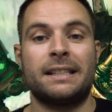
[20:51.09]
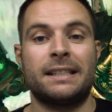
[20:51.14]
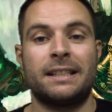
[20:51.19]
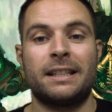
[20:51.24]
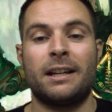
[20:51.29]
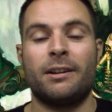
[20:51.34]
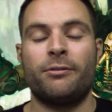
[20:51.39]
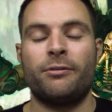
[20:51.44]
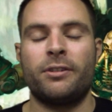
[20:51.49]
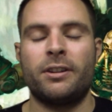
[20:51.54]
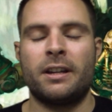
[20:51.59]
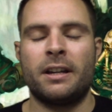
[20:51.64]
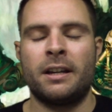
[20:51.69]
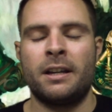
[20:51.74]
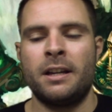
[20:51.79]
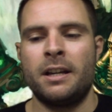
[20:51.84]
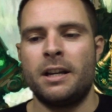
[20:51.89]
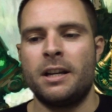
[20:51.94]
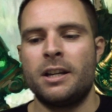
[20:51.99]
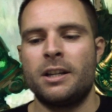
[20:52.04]
stuff to
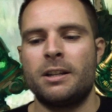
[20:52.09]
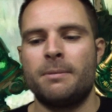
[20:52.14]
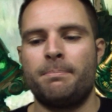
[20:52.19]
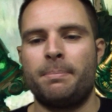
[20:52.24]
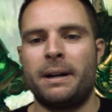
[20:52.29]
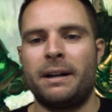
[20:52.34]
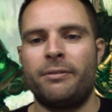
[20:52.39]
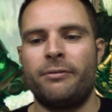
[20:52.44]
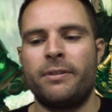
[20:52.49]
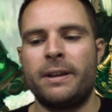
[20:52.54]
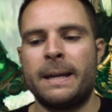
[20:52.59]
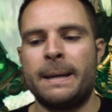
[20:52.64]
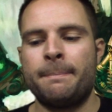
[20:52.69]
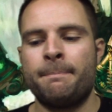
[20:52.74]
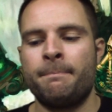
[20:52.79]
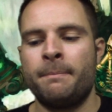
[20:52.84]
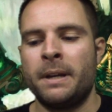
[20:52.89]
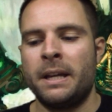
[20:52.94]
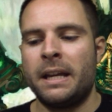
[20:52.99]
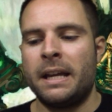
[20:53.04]
buff them.